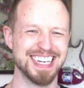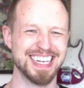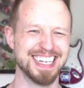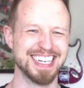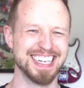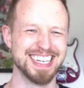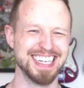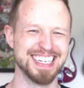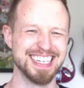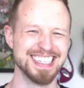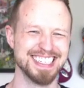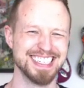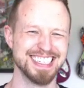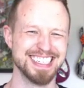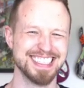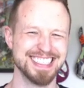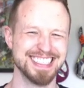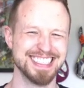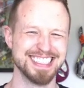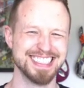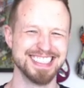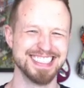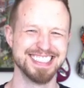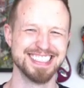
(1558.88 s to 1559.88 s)

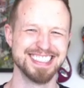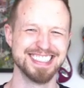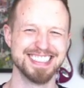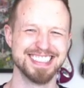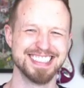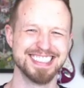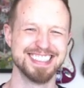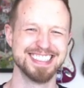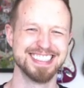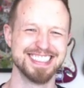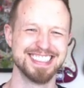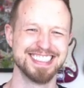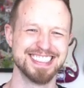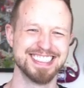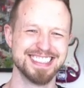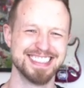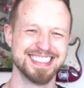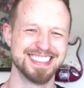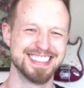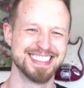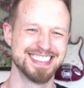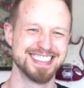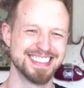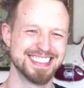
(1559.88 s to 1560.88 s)

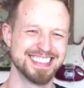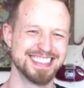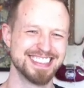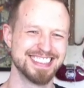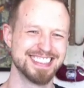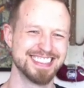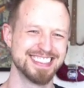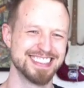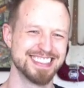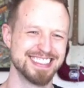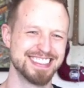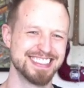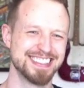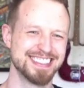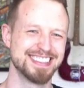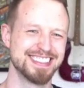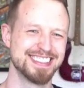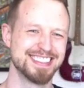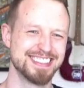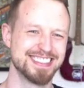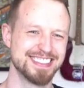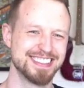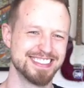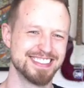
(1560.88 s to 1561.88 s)

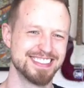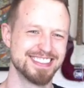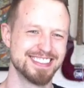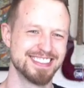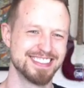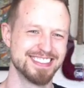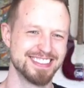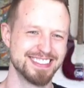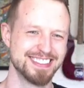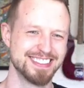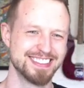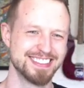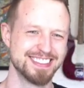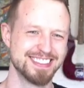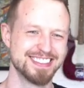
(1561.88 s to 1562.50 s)
The person shown says nothing.